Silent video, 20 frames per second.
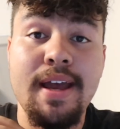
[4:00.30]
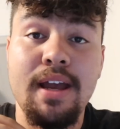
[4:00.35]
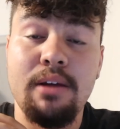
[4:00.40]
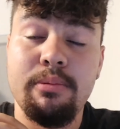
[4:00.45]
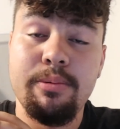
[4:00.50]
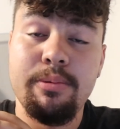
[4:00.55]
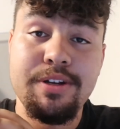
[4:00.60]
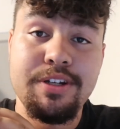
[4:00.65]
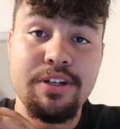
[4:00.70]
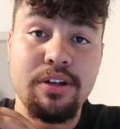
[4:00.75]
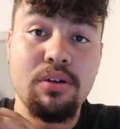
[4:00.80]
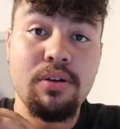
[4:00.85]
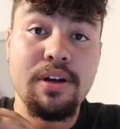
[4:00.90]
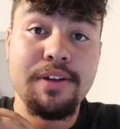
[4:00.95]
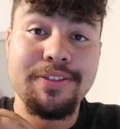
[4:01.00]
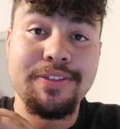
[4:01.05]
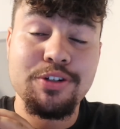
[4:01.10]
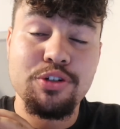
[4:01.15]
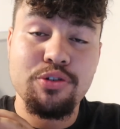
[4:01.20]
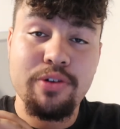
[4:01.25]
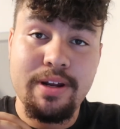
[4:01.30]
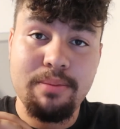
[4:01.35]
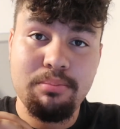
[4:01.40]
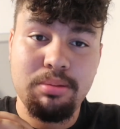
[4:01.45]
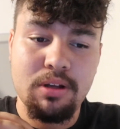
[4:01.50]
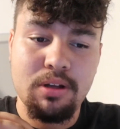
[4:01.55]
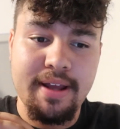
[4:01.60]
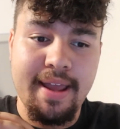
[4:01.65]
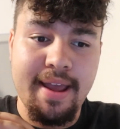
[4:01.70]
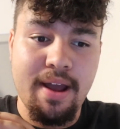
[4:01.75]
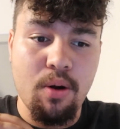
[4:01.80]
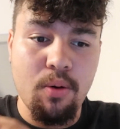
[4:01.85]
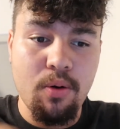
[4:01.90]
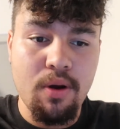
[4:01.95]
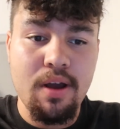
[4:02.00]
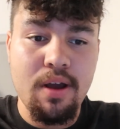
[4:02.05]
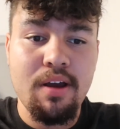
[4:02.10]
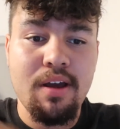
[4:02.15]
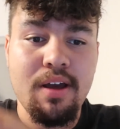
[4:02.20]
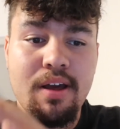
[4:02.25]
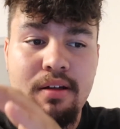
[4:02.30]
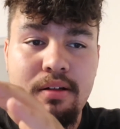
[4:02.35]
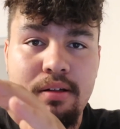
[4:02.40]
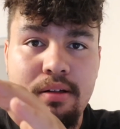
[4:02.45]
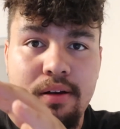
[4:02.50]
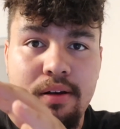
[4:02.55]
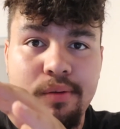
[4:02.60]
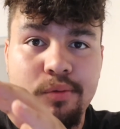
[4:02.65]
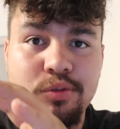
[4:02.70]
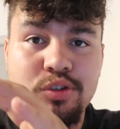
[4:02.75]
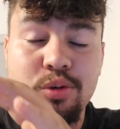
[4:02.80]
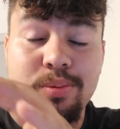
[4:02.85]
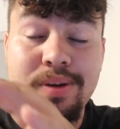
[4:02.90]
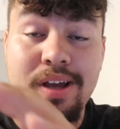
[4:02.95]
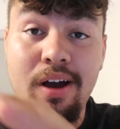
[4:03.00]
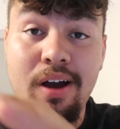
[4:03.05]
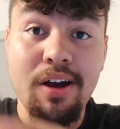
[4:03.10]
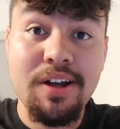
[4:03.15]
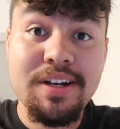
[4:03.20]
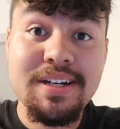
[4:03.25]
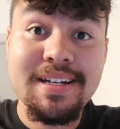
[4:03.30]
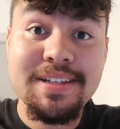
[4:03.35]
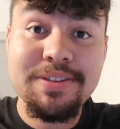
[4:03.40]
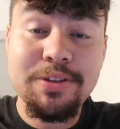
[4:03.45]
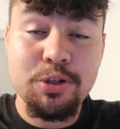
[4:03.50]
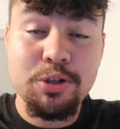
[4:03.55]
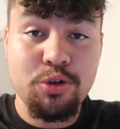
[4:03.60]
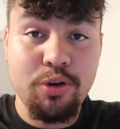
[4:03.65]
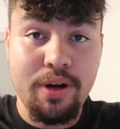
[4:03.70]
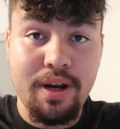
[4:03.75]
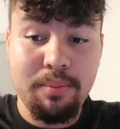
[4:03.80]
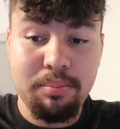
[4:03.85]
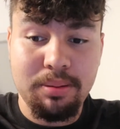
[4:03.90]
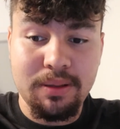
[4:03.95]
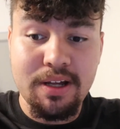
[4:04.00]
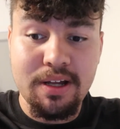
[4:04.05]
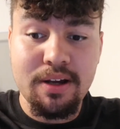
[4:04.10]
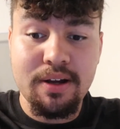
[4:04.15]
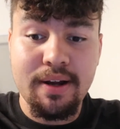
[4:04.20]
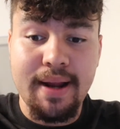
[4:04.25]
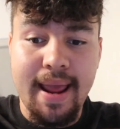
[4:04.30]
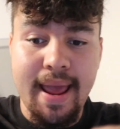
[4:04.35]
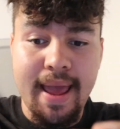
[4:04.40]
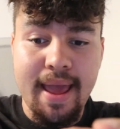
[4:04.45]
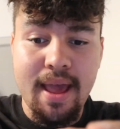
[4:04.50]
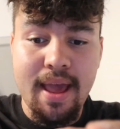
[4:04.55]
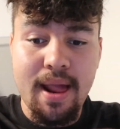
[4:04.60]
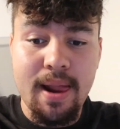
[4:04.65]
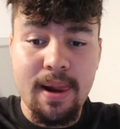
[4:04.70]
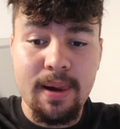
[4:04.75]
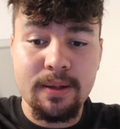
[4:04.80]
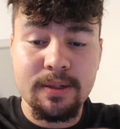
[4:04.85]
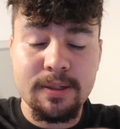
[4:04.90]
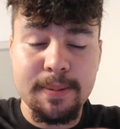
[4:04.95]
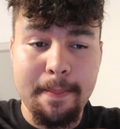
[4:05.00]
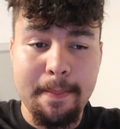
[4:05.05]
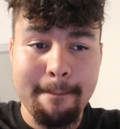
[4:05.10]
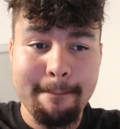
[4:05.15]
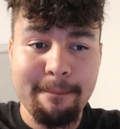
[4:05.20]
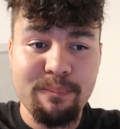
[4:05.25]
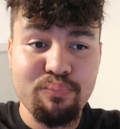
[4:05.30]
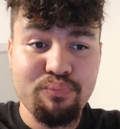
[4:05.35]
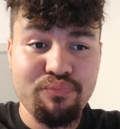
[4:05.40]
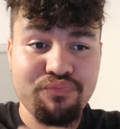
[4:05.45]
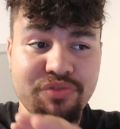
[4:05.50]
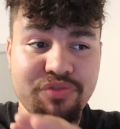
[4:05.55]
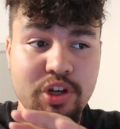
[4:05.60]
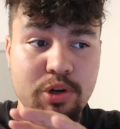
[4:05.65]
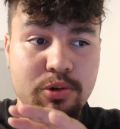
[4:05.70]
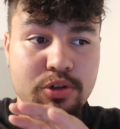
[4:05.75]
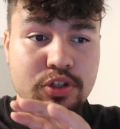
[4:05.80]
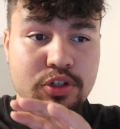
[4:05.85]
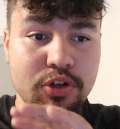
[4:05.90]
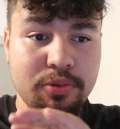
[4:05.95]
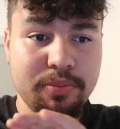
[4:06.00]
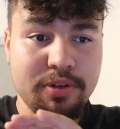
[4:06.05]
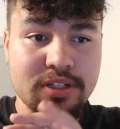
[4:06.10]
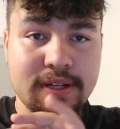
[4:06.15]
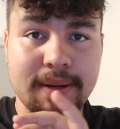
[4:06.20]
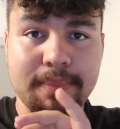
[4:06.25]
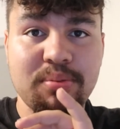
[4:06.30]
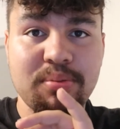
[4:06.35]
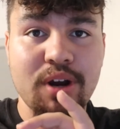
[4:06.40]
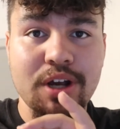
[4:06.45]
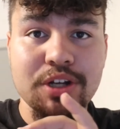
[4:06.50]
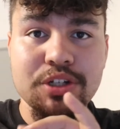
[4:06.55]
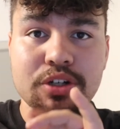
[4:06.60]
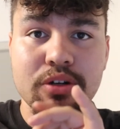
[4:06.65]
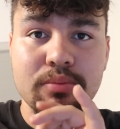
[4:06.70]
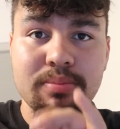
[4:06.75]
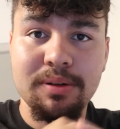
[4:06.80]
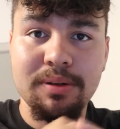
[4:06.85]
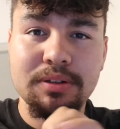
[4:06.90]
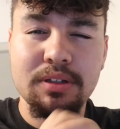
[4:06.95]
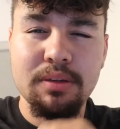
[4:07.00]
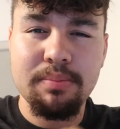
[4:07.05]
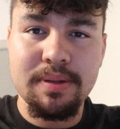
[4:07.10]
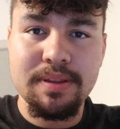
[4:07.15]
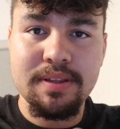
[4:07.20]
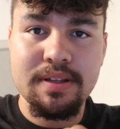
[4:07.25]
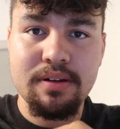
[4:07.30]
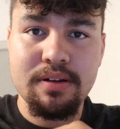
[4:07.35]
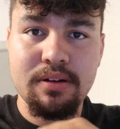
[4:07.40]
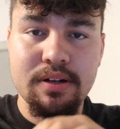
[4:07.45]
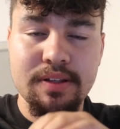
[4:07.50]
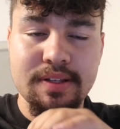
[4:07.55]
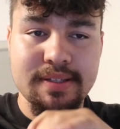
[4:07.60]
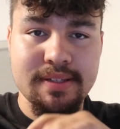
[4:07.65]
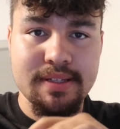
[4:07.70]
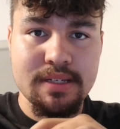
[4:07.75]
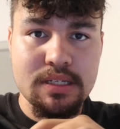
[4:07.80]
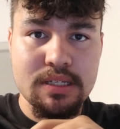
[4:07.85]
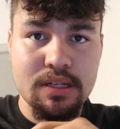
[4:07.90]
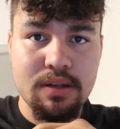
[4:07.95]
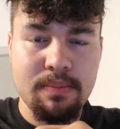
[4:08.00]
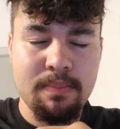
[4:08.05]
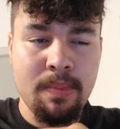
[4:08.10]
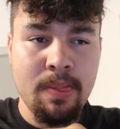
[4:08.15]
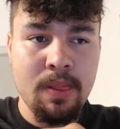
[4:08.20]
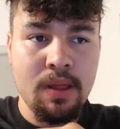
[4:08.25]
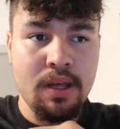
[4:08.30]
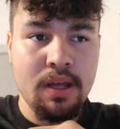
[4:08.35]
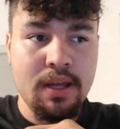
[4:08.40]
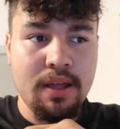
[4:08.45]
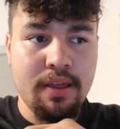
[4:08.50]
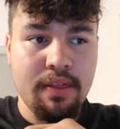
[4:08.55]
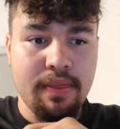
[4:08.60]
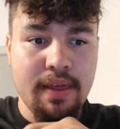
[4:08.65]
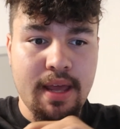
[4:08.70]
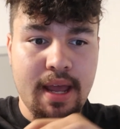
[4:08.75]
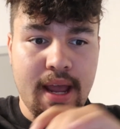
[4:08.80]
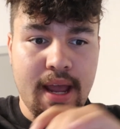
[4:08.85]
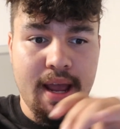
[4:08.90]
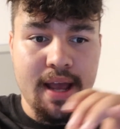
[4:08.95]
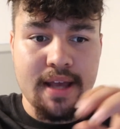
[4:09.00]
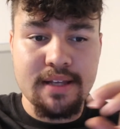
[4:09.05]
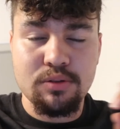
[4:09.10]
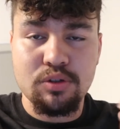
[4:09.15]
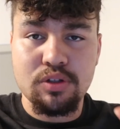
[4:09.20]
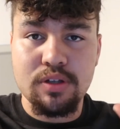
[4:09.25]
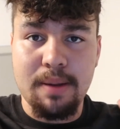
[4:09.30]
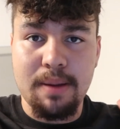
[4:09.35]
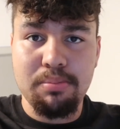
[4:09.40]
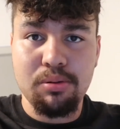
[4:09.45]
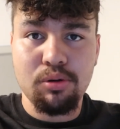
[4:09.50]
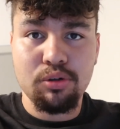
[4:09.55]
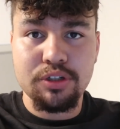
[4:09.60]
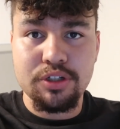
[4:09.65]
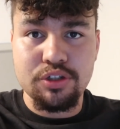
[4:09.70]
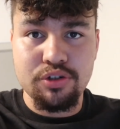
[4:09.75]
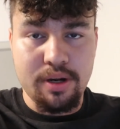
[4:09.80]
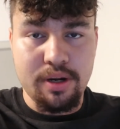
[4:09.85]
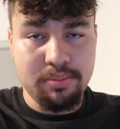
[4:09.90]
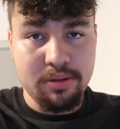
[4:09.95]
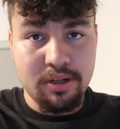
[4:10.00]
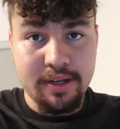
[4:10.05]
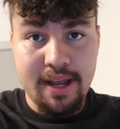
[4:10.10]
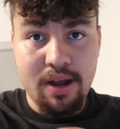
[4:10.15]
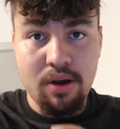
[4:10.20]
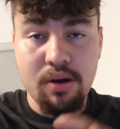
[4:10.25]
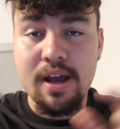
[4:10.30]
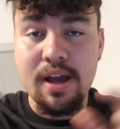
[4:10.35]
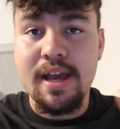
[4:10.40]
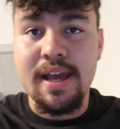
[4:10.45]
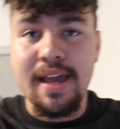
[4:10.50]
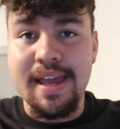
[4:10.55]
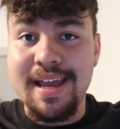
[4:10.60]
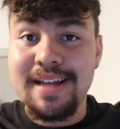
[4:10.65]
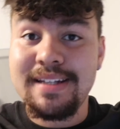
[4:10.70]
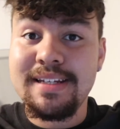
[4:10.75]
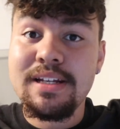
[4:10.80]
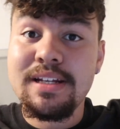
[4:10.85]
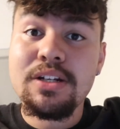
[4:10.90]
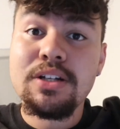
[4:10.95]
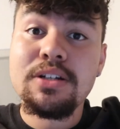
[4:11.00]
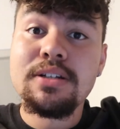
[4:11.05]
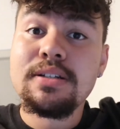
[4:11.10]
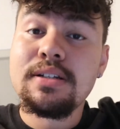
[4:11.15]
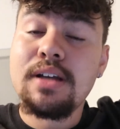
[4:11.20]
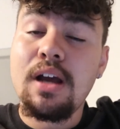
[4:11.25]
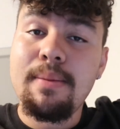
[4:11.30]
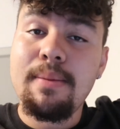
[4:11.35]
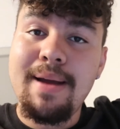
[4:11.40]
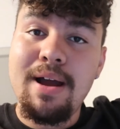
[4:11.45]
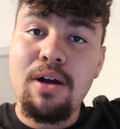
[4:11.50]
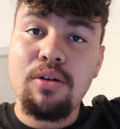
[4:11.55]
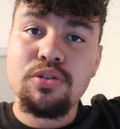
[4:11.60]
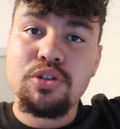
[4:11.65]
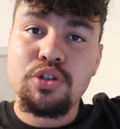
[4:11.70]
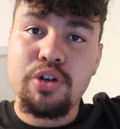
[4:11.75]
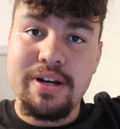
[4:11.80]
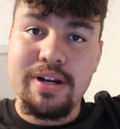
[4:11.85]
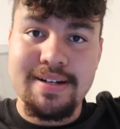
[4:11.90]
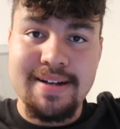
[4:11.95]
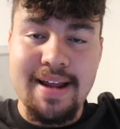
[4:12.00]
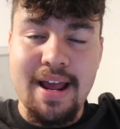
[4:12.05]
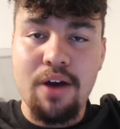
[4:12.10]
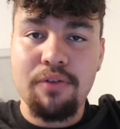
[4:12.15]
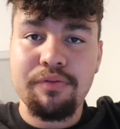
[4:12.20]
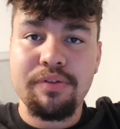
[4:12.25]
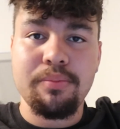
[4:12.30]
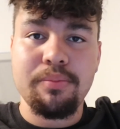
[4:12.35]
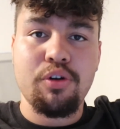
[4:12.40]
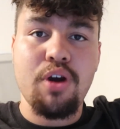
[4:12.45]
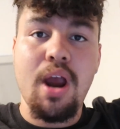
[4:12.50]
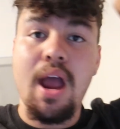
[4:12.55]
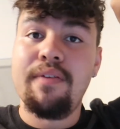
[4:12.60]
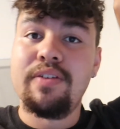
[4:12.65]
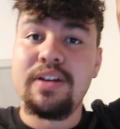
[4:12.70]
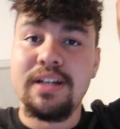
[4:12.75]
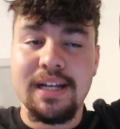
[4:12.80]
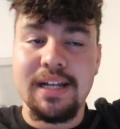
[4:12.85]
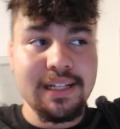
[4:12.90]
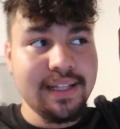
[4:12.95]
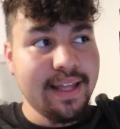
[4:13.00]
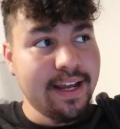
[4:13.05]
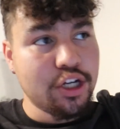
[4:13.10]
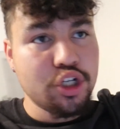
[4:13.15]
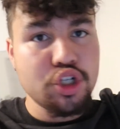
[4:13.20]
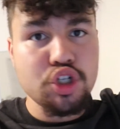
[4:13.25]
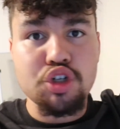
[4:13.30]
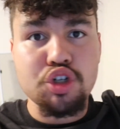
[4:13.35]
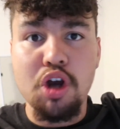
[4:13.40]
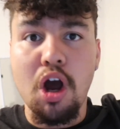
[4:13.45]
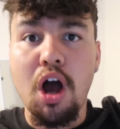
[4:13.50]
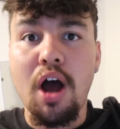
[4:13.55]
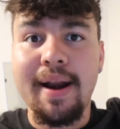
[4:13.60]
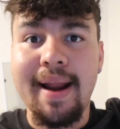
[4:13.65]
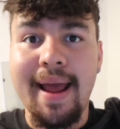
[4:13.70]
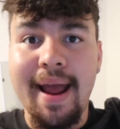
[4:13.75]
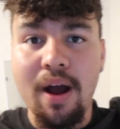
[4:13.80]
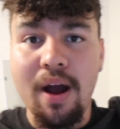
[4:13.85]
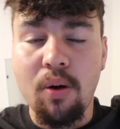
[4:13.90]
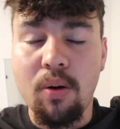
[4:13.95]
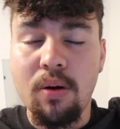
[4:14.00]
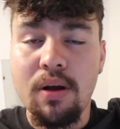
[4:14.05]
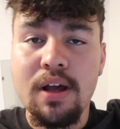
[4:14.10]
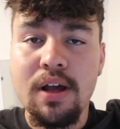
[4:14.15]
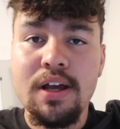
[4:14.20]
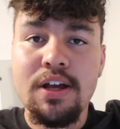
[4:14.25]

we went to go get the drain plug out. So we undid the drain plug, and there was so much like pressure built up in there in the system that as I pulled the drain plug out, it didn't just come out straight down from gravity. It like shot out.